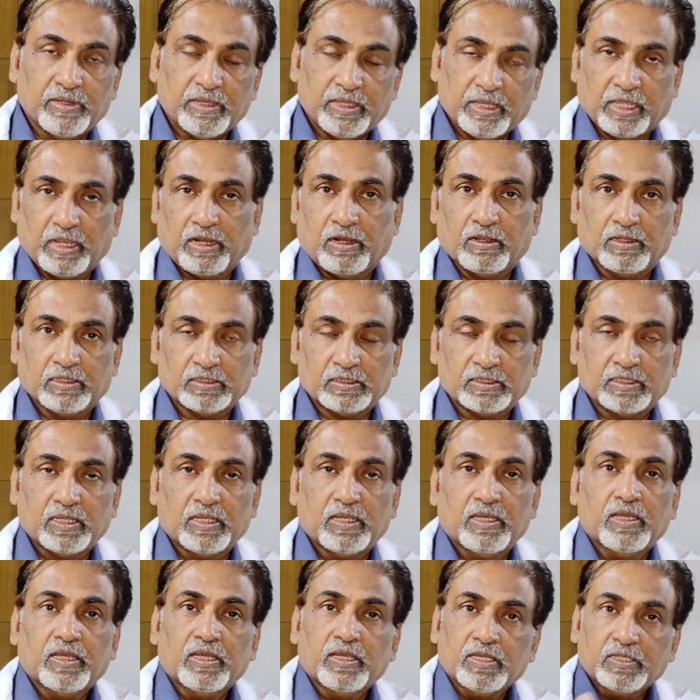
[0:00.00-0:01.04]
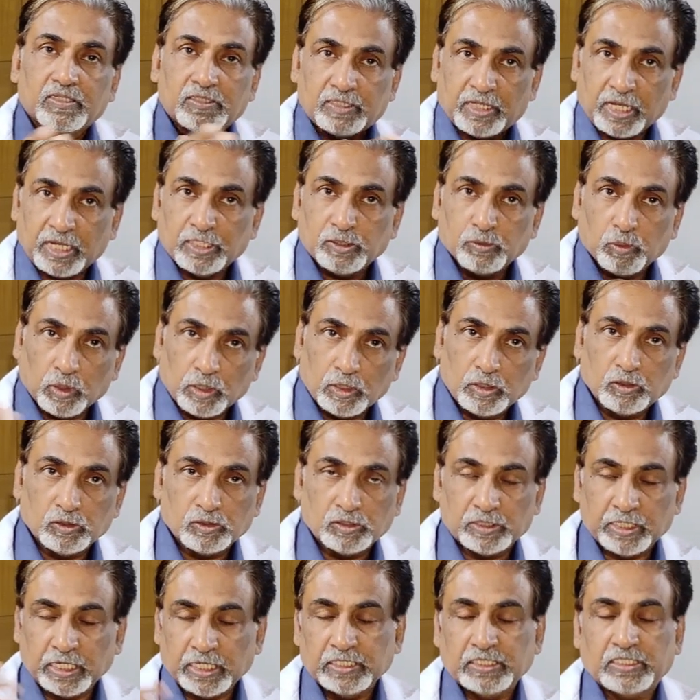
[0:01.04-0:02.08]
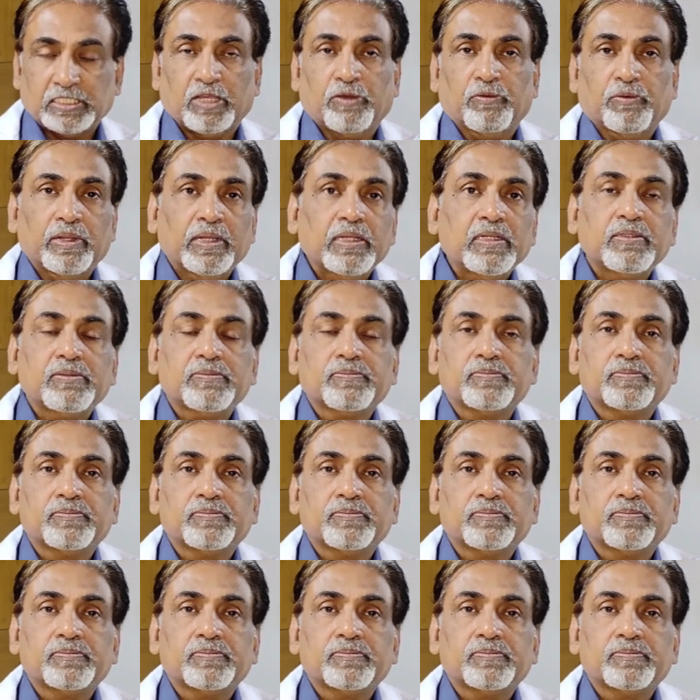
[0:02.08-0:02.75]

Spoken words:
hair loss, stage 1 to stage 7.